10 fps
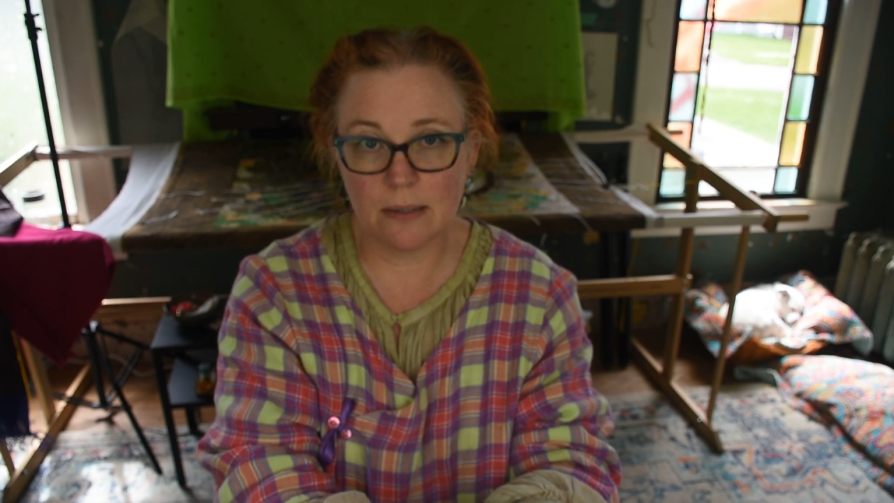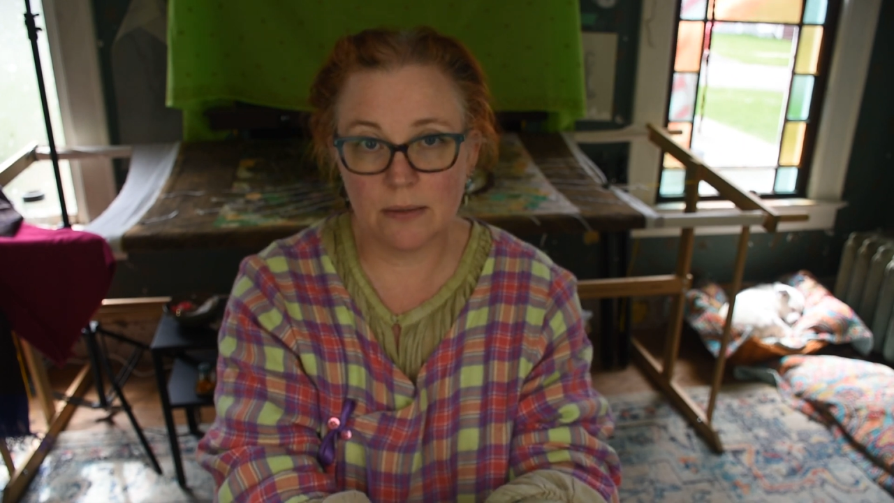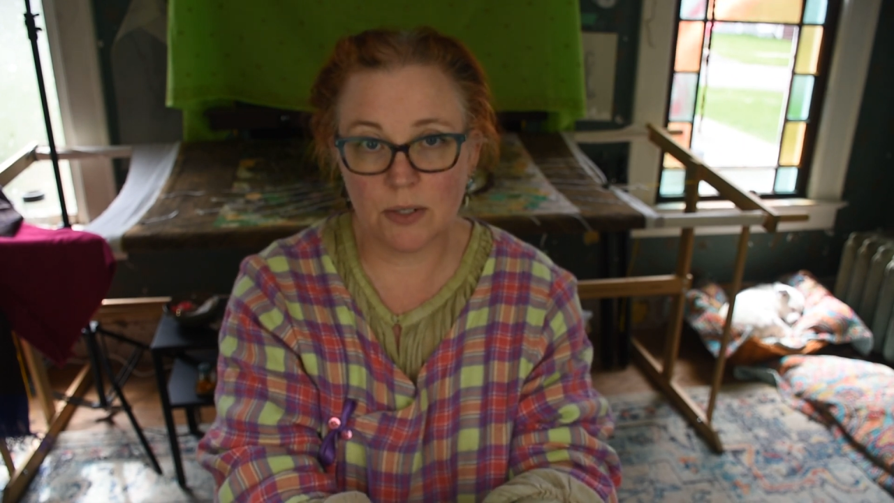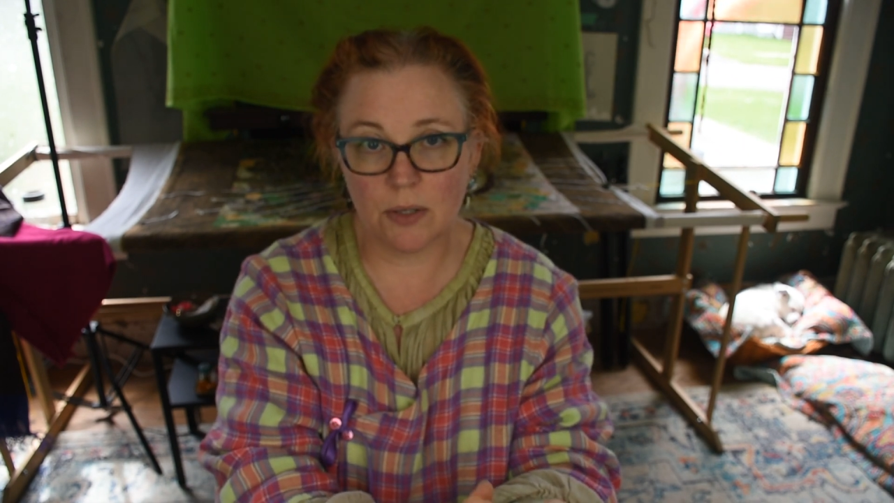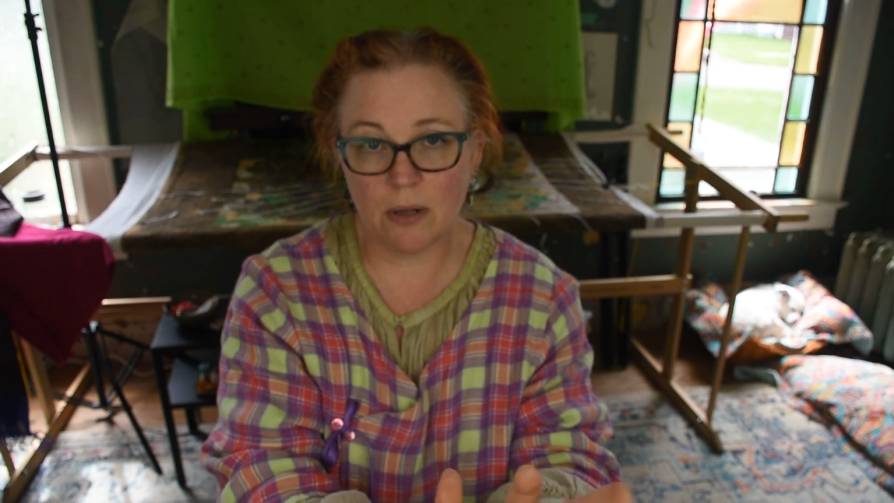
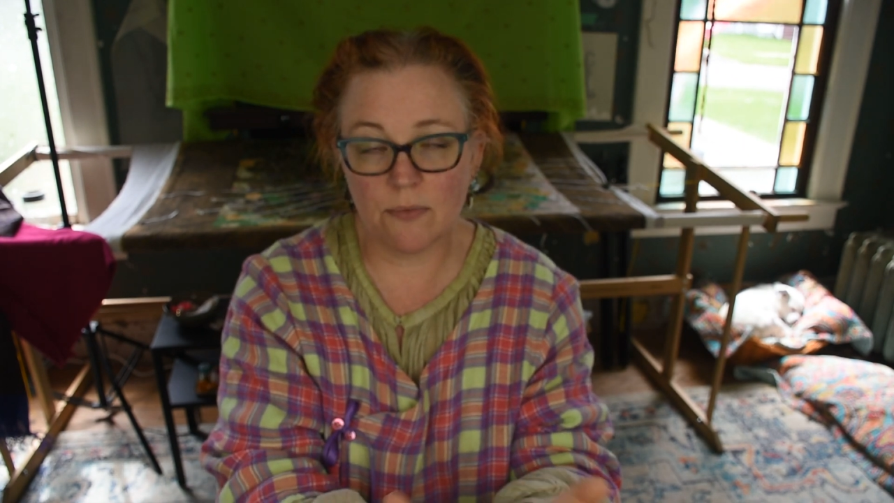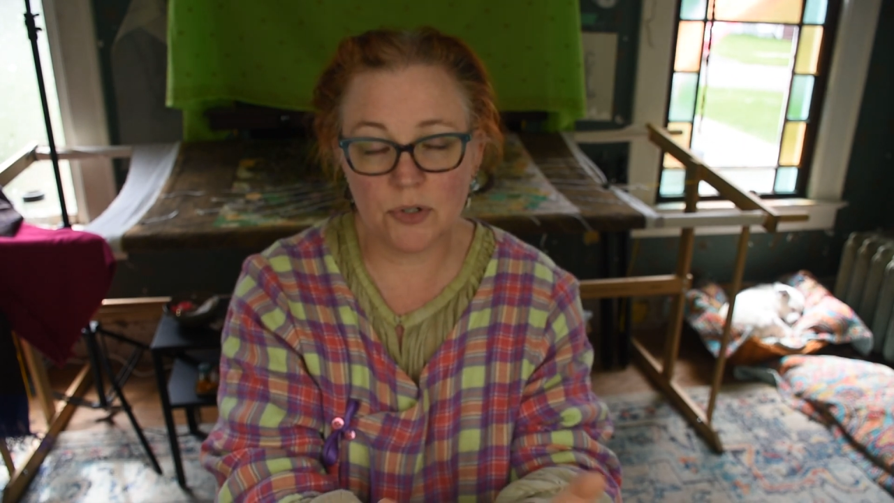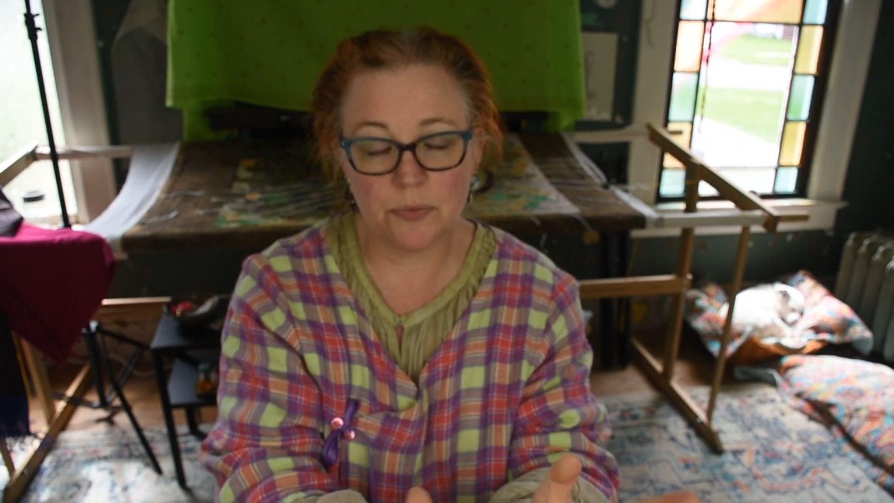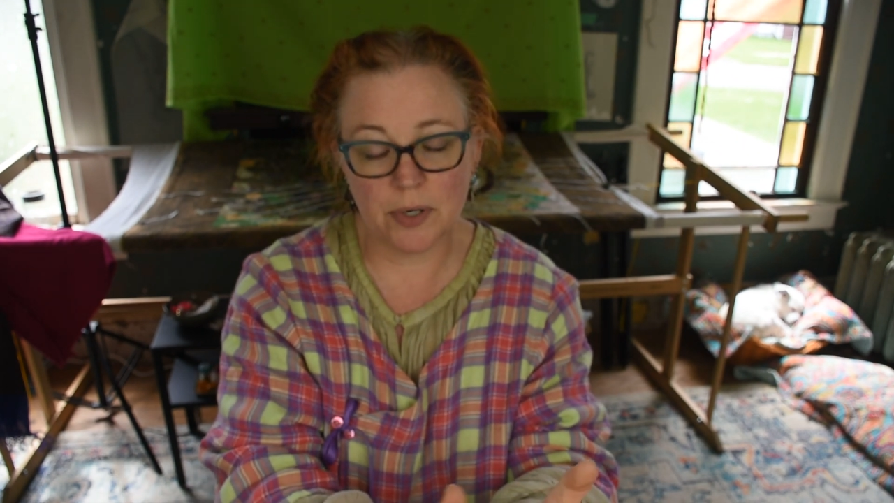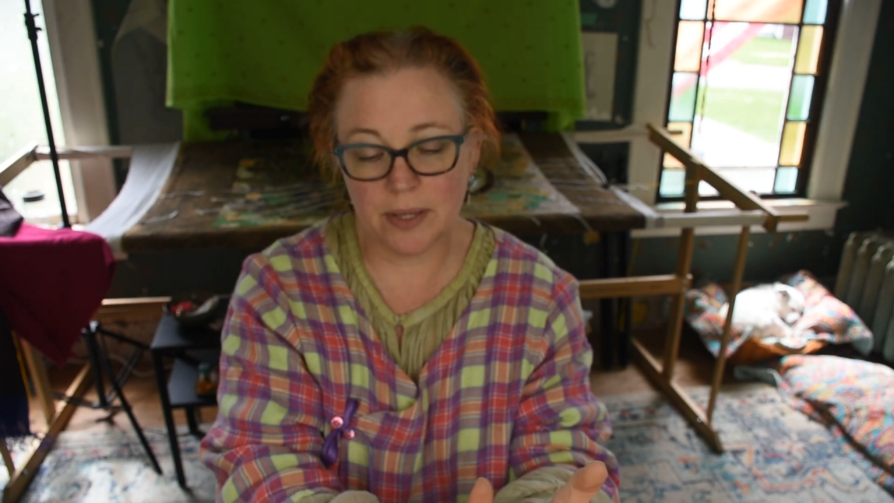so a little
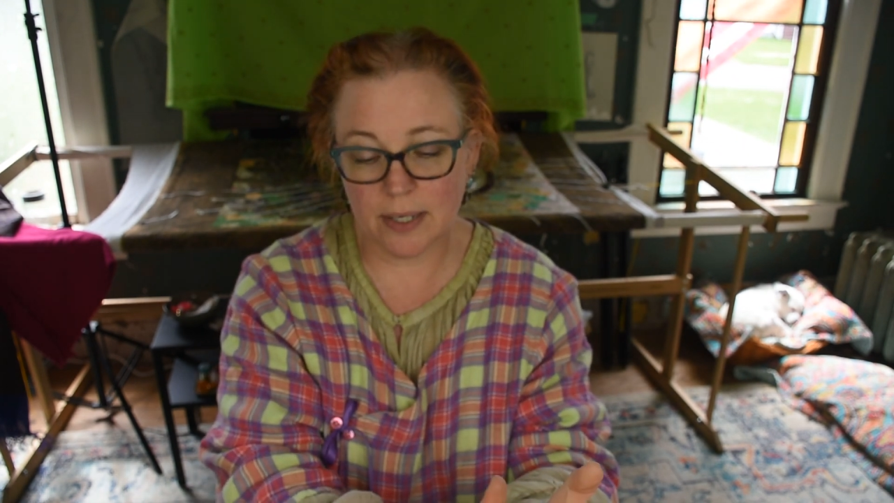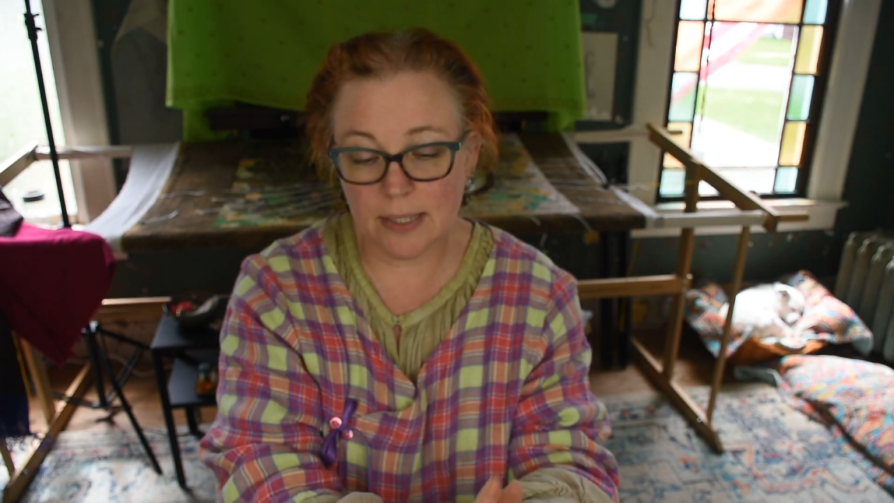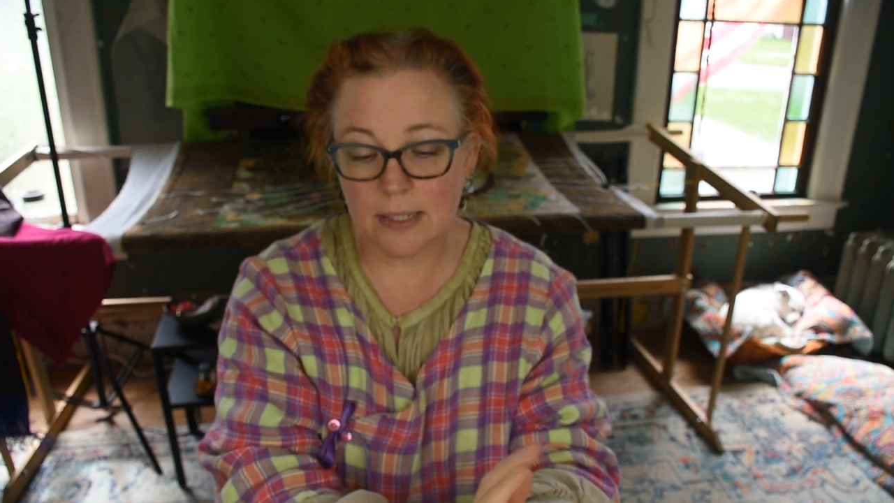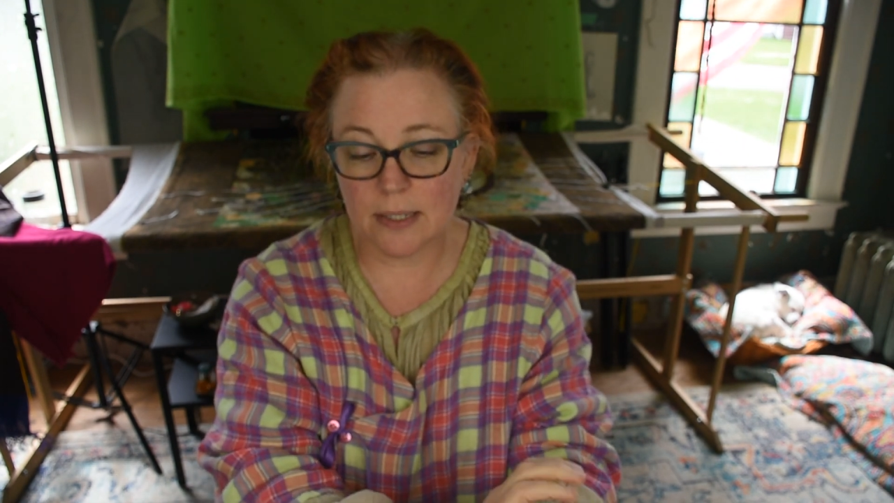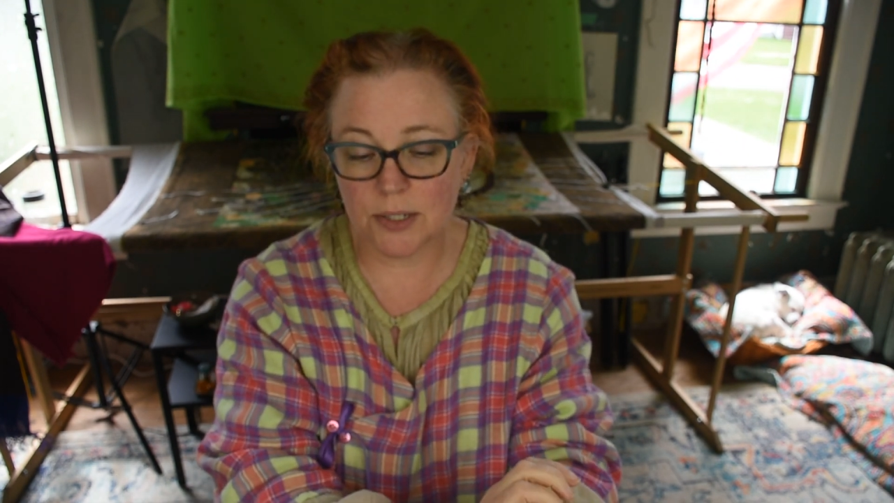over
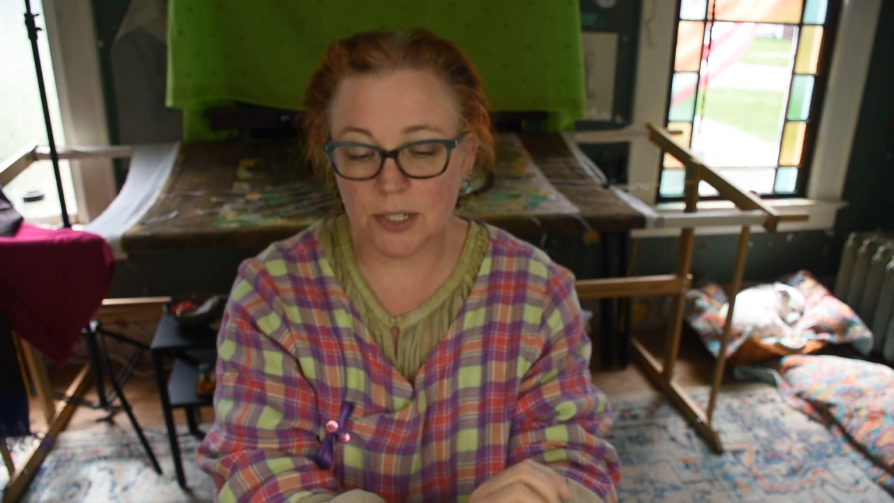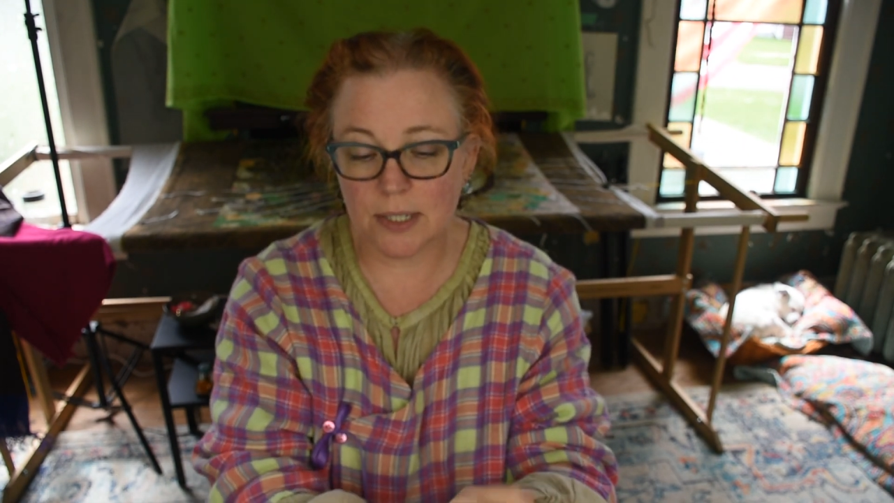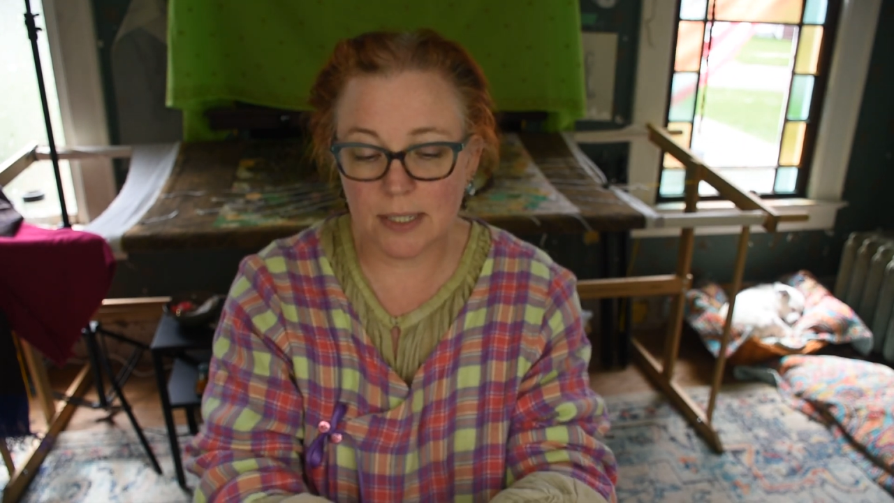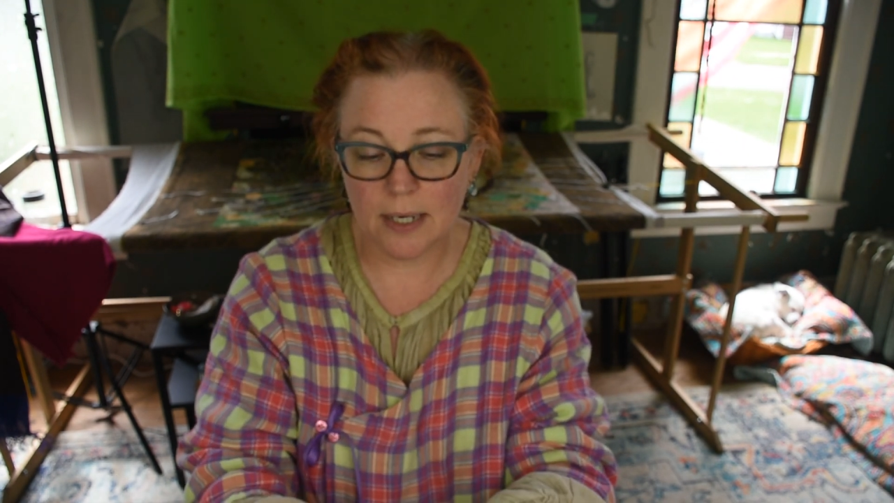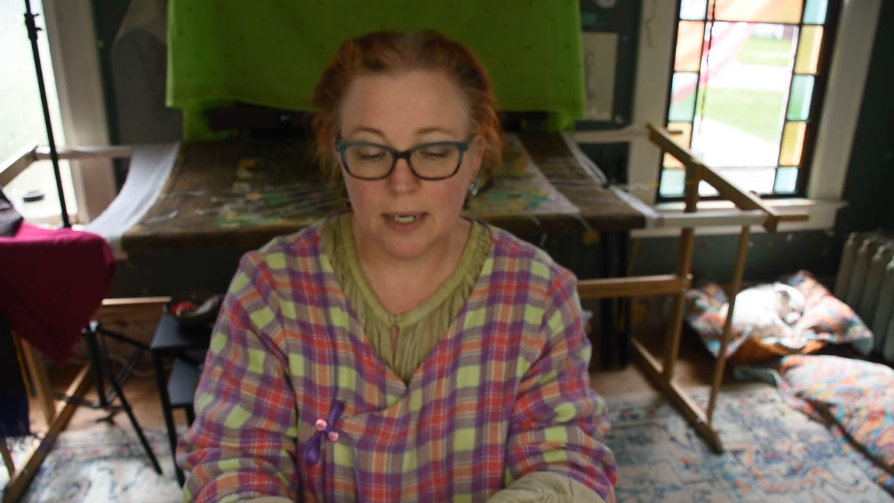20,000
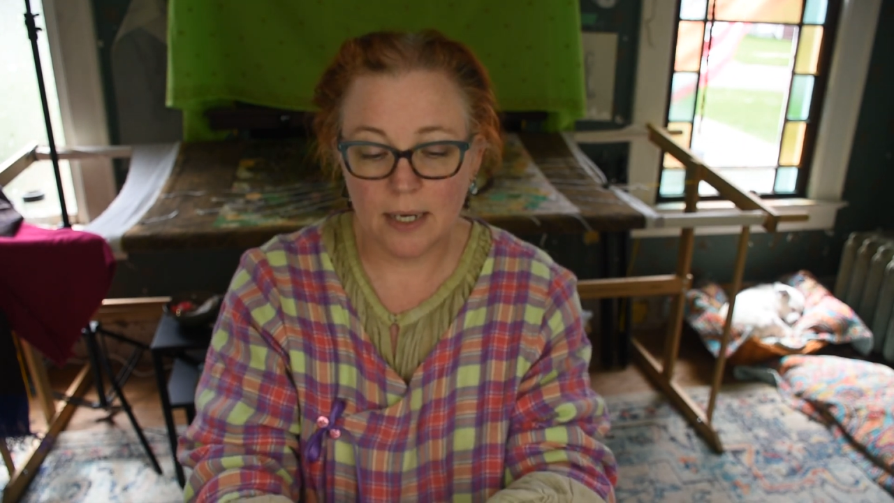stitches.